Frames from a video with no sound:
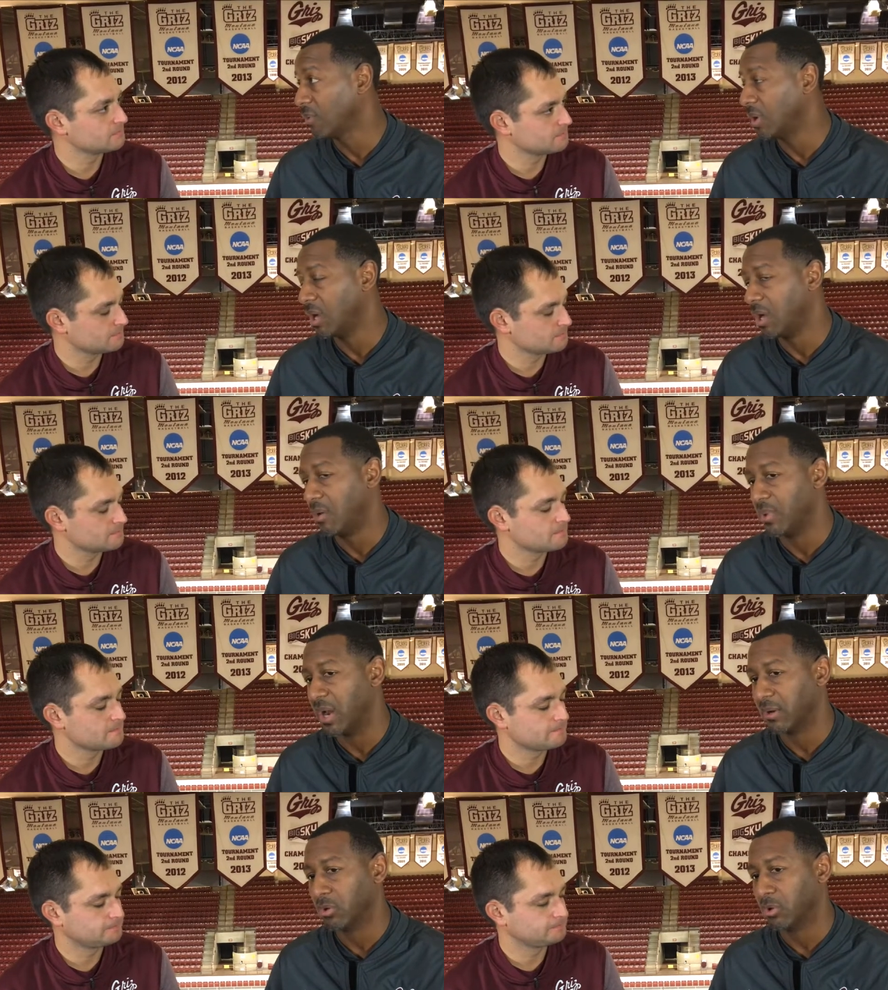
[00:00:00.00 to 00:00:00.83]
Speaker 1: Um,
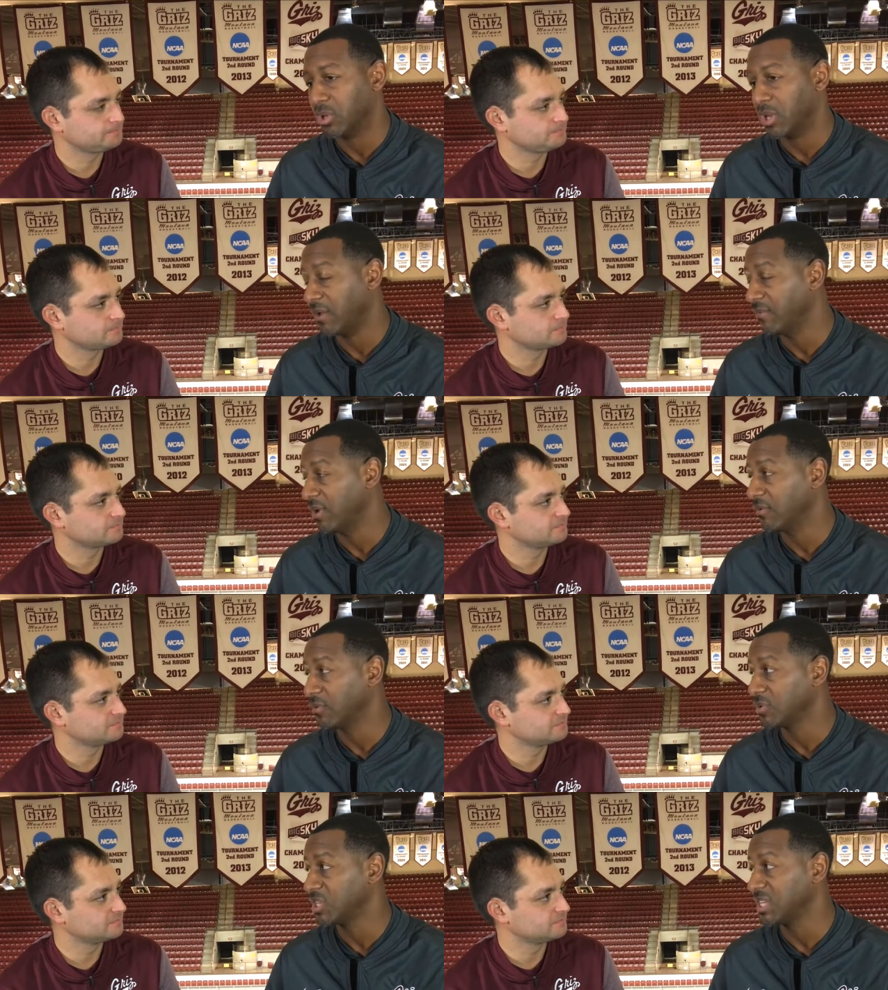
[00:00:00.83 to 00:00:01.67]
I don't know that I've
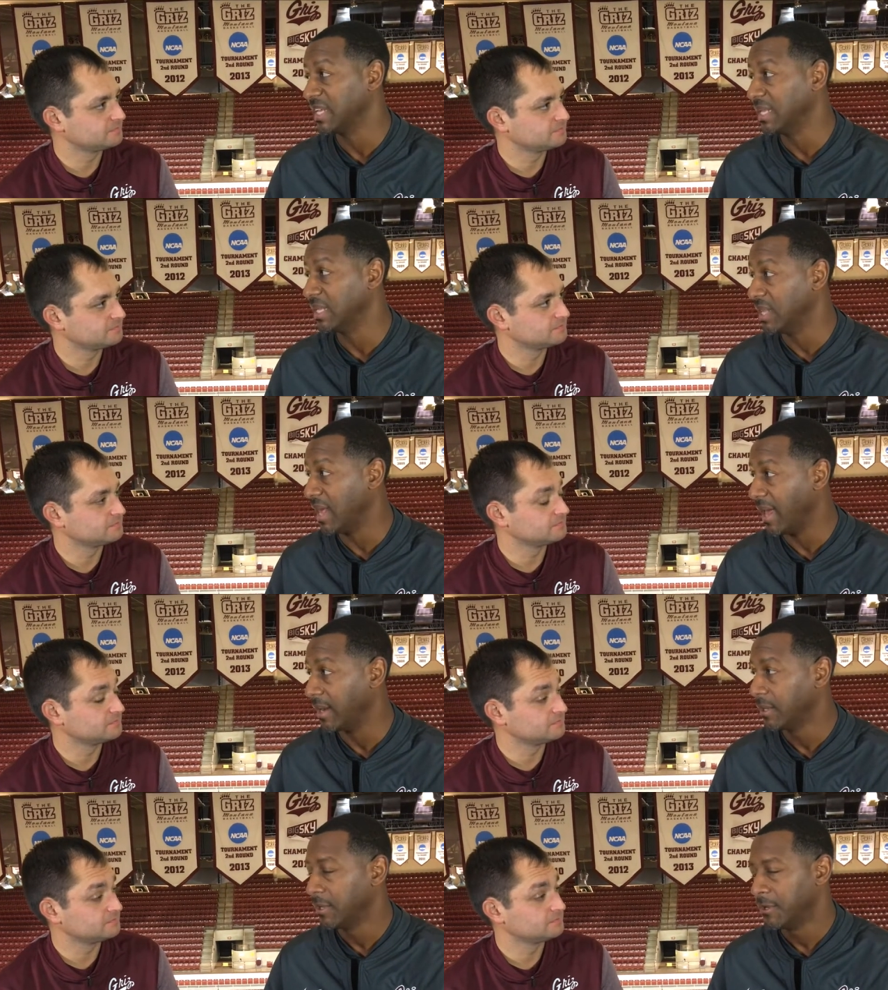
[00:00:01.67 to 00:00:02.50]
ever seen that
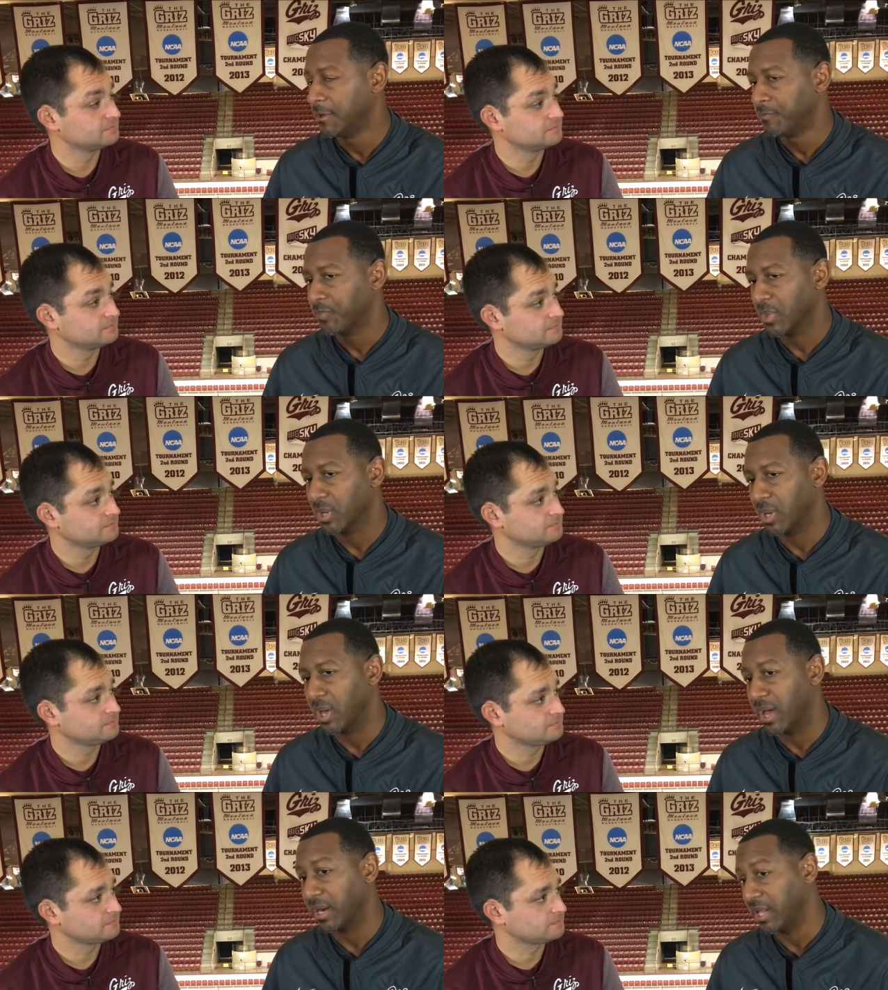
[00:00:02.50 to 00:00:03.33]
uh,
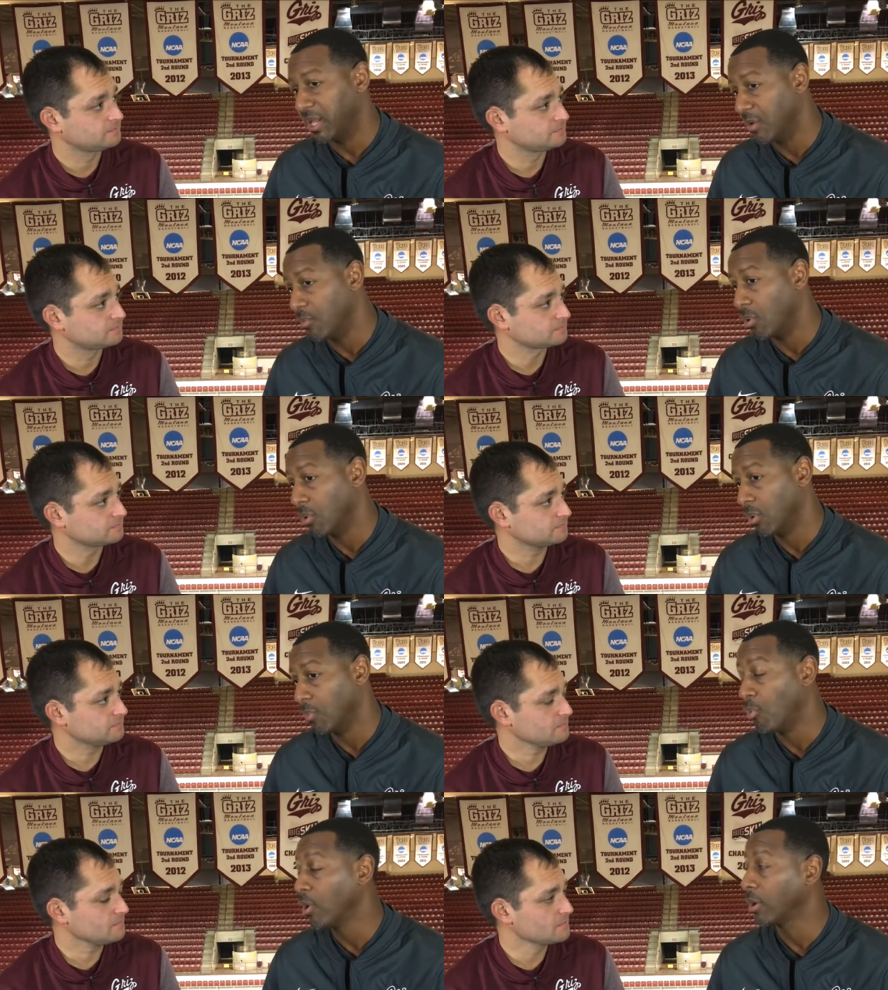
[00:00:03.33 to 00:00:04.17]
out of him or a
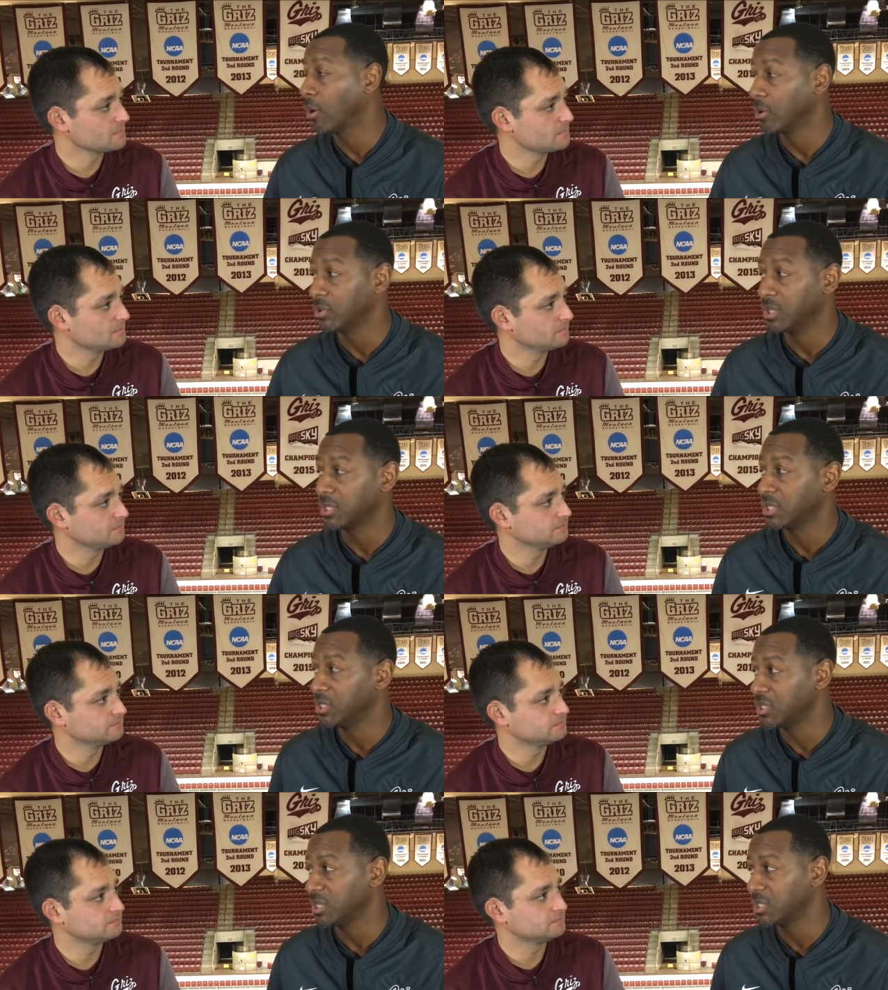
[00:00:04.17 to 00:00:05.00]
point guard this
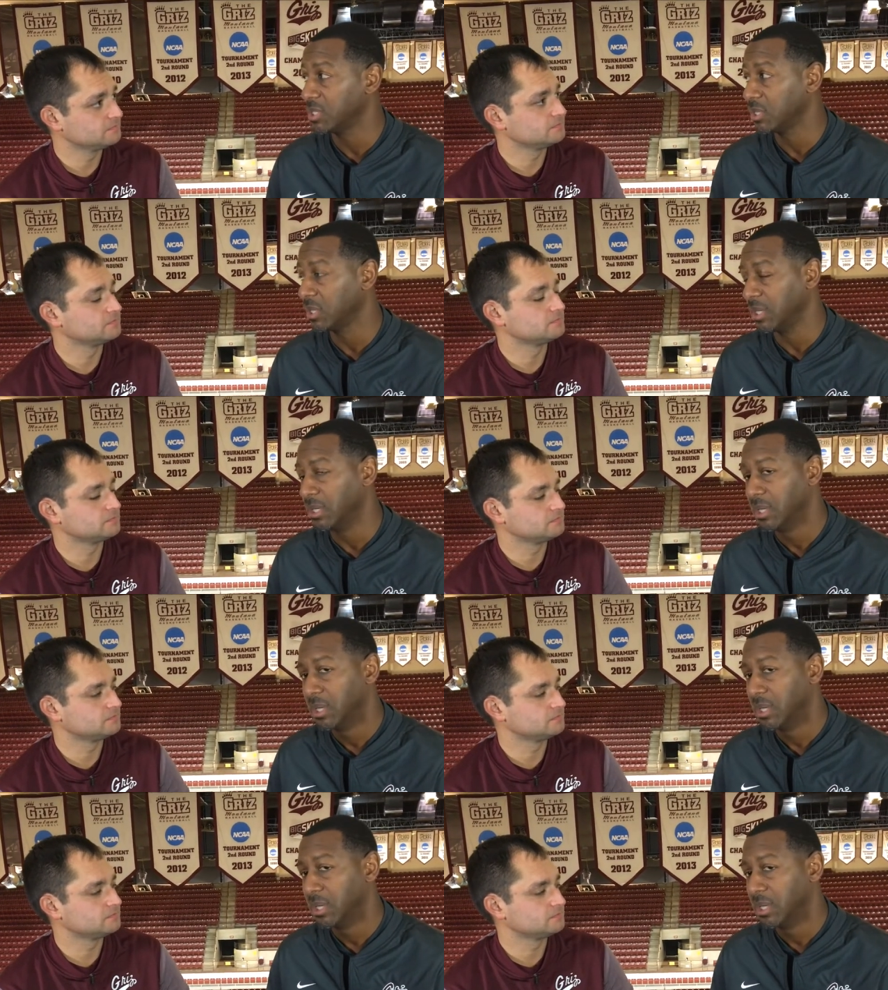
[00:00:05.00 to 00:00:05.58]
consistently